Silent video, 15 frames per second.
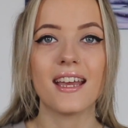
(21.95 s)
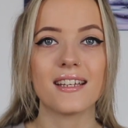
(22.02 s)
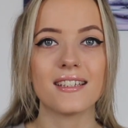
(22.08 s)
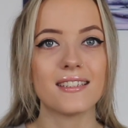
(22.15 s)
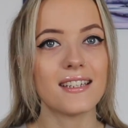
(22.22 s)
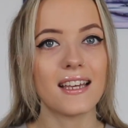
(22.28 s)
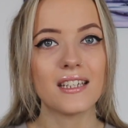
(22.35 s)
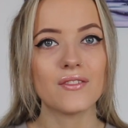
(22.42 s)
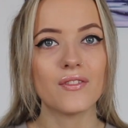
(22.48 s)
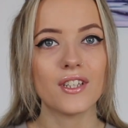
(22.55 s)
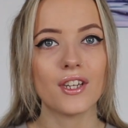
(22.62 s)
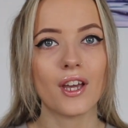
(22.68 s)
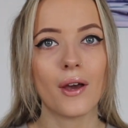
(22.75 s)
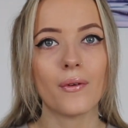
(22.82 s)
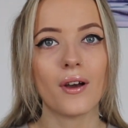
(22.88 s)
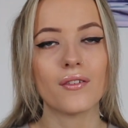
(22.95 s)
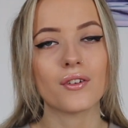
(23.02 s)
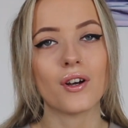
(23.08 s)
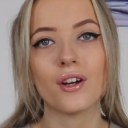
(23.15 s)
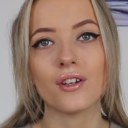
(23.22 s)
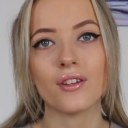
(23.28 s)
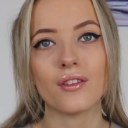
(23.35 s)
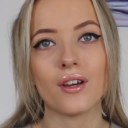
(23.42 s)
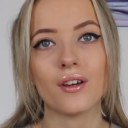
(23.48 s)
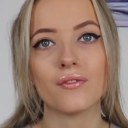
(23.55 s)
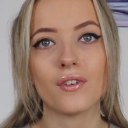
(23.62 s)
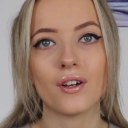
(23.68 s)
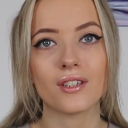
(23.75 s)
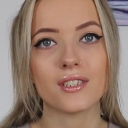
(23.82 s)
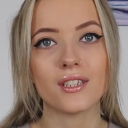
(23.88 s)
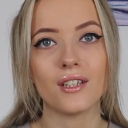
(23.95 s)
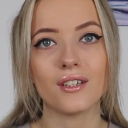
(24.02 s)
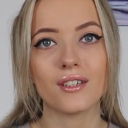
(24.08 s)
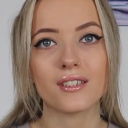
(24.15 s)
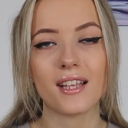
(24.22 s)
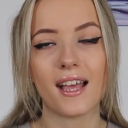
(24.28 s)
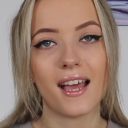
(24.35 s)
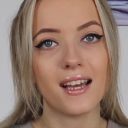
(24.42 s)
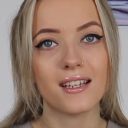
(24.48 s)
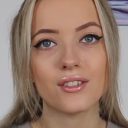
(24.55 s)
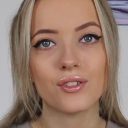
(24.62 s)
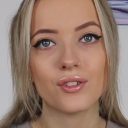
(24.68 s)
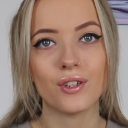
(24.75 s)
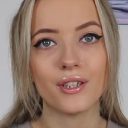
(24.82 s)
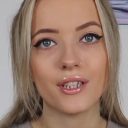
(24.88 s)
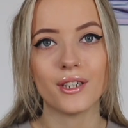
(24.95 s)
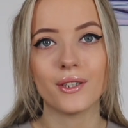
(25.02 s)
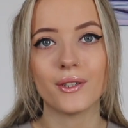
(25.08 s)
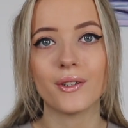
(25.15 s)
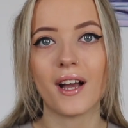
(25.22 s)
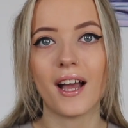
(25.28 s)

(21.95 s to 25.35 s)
In today's video, I've got another FOXYLOCKS hair tutorial,